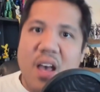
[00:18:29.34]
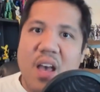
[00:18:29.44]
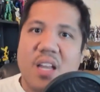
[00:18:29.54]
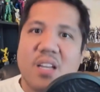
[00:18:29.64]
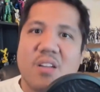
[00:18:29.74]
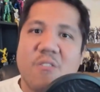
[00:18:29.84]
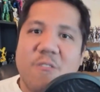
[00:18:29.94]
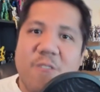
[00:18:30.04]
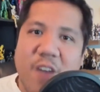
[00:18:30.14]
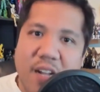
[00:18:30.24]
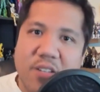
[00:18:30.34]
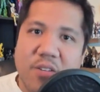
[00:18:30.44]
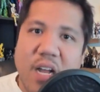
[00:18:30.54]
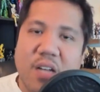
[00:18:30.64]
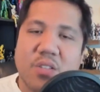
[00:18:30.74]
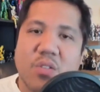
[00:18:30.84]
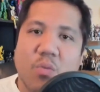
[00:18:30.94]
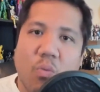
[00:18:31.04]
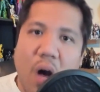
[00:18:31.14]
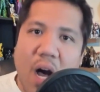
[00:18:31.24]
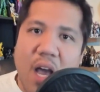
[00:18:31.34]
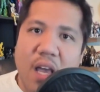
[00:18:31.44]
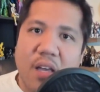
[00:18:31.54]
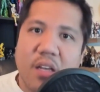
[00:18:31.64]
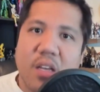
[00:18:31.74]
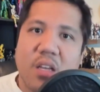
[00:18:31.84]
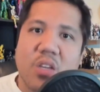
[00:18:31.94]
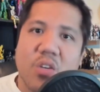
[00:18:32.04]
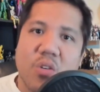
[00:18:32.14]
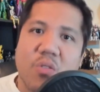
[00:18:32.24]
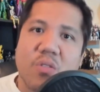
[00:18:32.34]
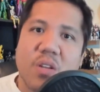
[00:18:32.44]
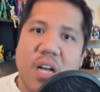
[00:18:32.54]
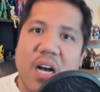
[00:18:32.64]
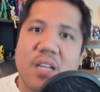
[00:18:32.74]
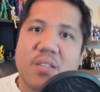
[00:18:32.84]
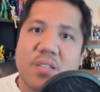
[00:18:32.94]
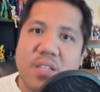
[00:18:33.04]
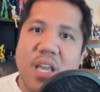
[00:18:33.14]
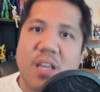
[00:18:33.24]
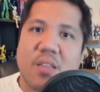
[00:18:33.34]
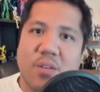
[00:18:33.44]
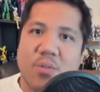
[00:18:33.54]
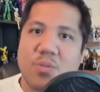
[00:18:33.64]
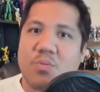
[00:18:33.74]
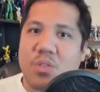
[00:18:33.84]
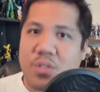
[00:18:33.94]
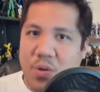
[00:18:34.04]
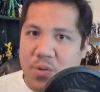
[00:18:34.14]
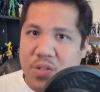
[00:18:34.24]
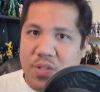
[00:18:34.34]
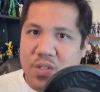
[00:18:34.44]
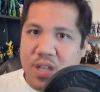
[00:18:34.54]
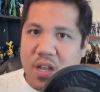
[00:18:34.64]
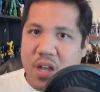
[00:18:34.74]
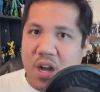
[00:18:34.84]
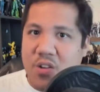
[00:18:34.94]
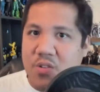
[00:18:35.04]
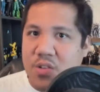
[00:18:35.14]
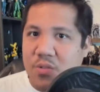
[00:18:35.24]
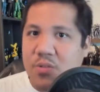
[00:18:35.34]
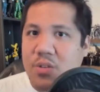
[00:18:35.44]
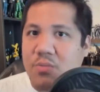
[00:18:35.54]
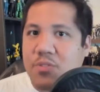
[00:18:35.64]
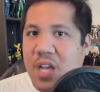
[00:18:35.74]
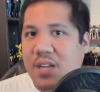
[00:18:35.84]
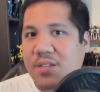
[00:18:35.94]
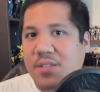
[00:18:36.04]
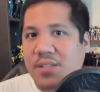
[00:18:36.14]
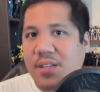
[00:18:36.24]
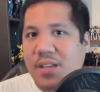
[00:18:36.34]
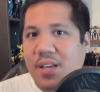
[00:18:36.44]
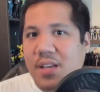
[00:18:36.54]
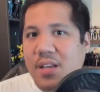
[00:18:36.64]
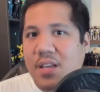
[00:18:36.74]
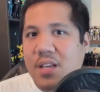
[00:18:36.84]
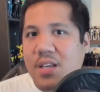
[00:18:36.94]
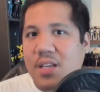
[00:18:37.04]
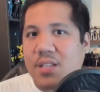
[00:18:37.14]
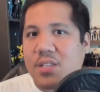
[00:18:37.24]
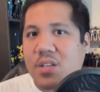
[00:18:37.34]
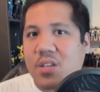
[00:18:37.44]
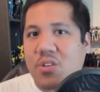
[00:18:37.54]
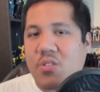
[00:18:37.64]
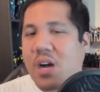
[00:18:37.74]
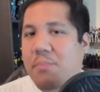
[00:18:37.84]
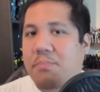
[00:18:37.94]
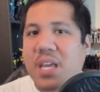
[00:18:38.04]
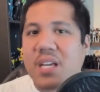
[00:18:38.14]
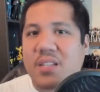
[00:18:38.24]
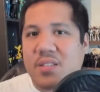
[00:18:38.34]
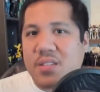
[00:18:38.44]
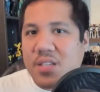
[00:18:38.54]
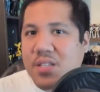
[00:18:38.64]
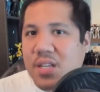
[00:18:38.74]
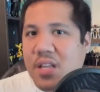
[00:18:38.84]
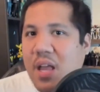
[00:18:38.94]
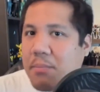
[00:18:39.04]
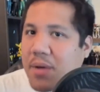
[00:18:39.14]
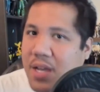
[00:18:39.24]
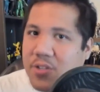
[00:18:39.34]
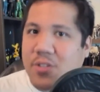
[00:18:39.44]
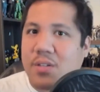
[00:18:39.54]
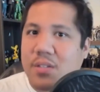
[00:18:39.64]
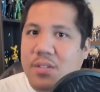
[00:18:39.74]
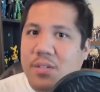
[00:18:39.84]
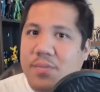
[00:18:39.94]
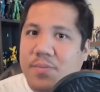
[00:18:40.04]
And another factor as to why you're not seeing those results on your YouTube channel is you're not being consistent and patient.